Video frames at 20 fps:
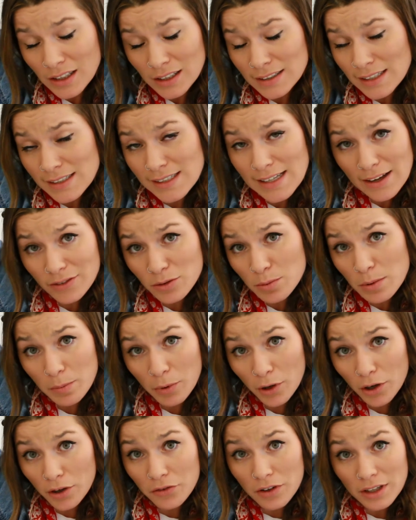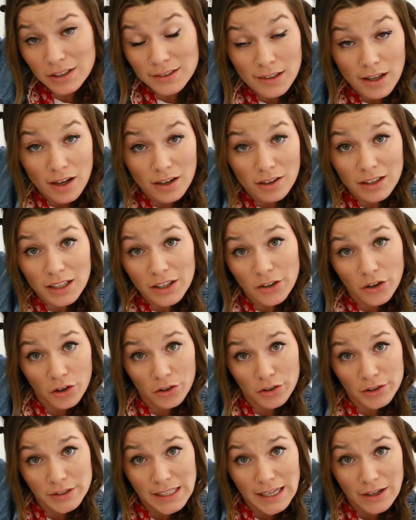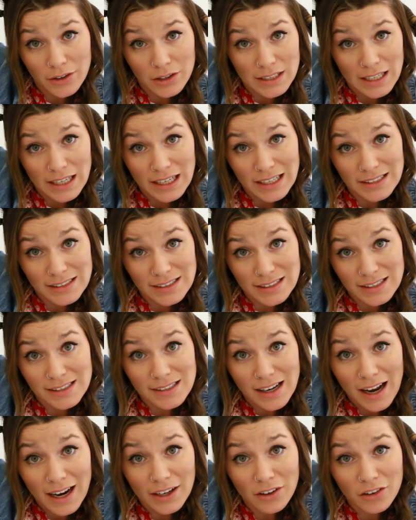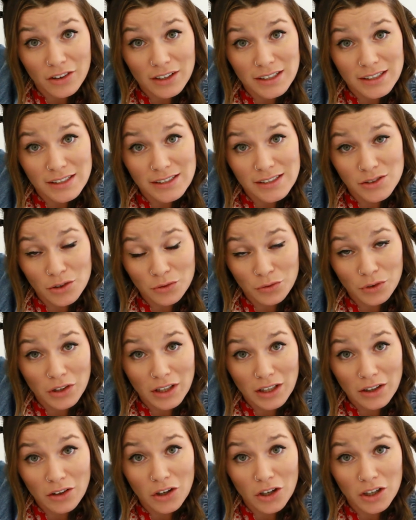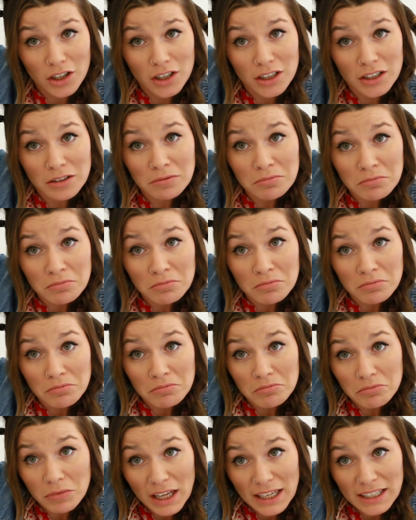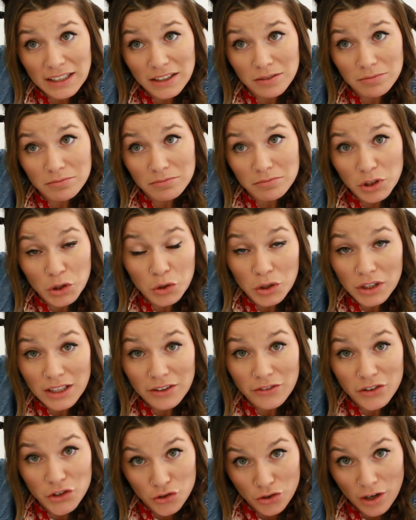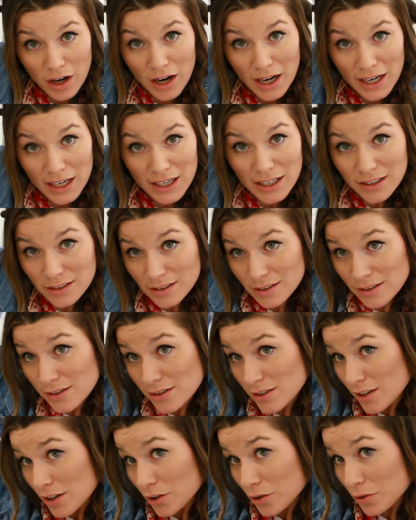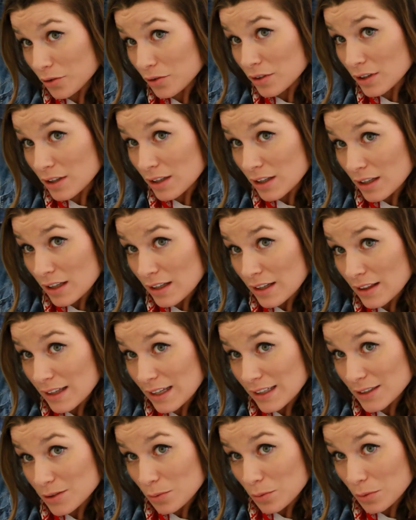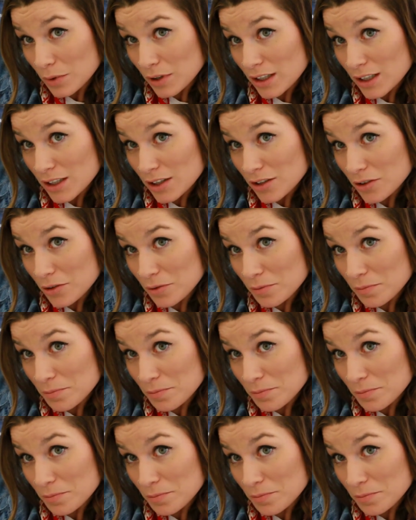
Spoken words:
Doesn't have to be perfect. Luckily, curls nowadays, the style is to really look like you didn't even try. So that's what we're gonna do.